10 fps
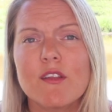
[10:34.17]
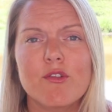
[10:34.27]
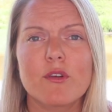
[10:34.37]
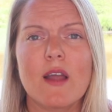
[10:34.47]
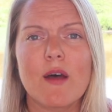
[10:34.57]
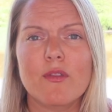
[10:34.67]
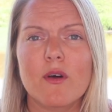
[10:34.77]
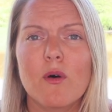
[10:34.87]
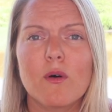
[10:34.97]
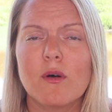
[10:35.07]
of throughout the
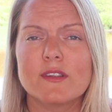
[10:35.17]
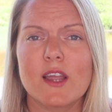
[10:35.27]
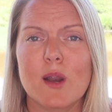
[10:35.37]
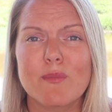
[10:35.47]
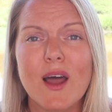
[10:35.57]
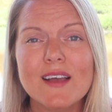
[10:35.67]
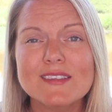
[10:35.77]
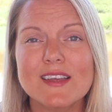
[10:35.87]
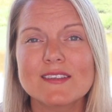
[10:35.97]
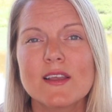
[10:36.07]
whole entire
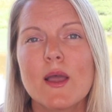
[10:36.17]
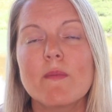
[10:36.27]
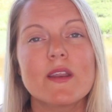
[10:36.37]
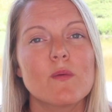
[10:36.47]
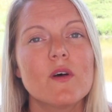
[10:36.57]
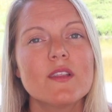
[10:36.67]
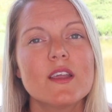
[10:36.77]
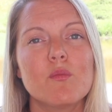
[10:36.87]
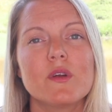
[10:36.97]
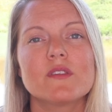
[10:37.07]
process, but it won't let
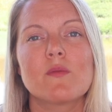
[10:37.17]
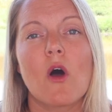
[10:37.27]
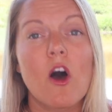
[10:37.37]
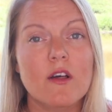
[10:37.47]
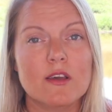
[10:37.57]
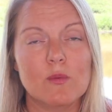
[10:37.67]
you print them all at